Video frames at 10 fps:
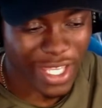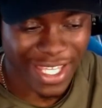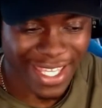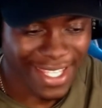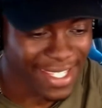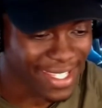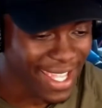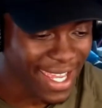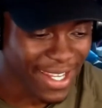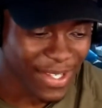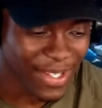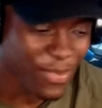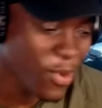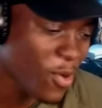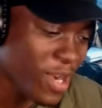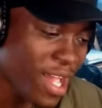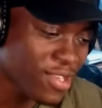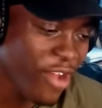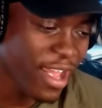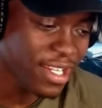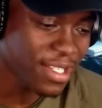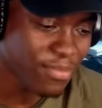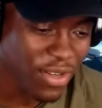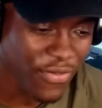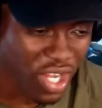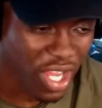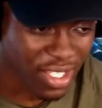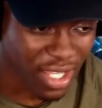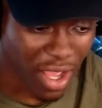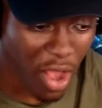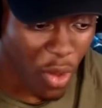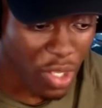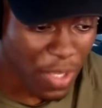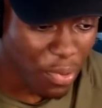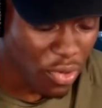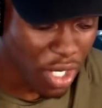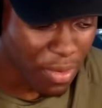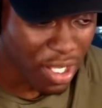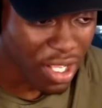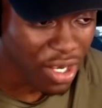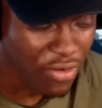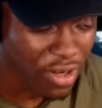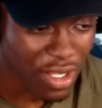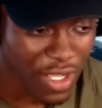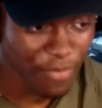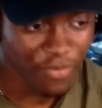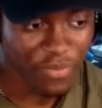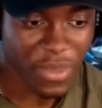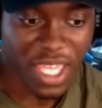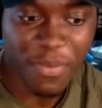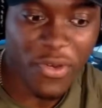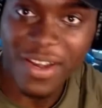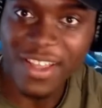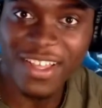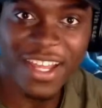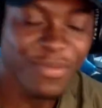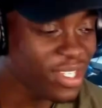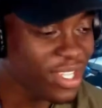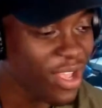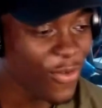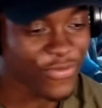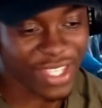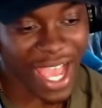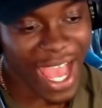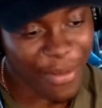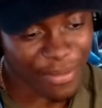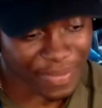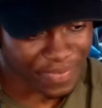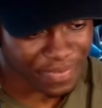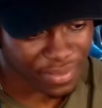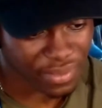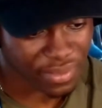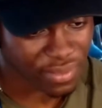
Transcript: he's dead as well. That was right in his middle of his chest. Oh, he pulled out the gun. He pulled out the gun himself. Damn,